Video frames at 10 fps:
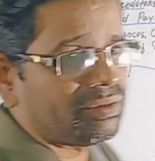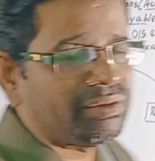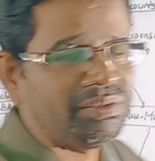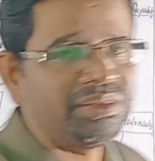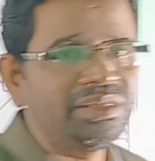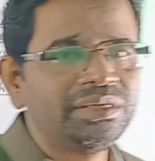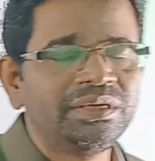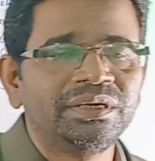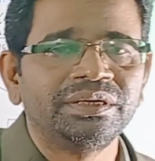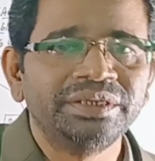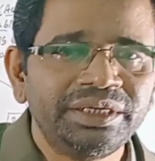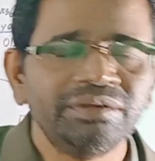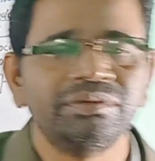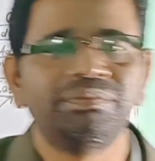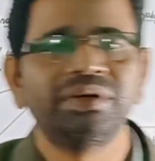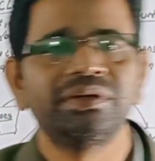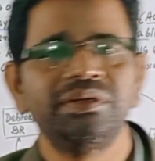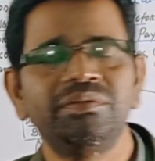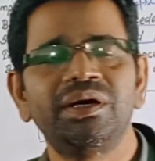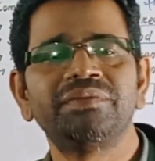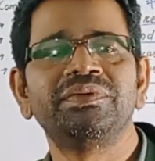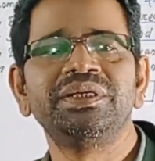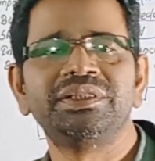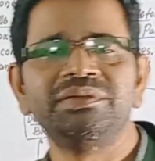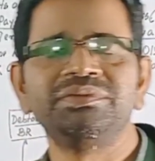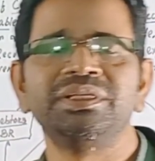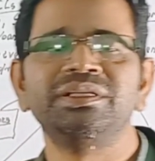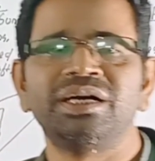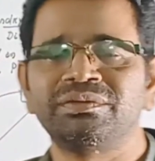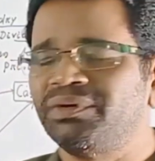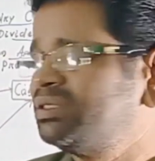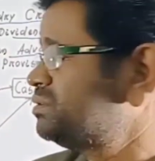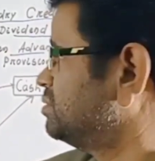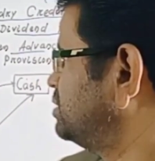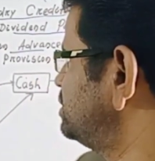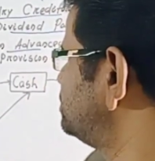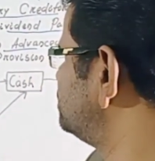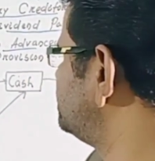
been due, but you have receipts in advance. So this will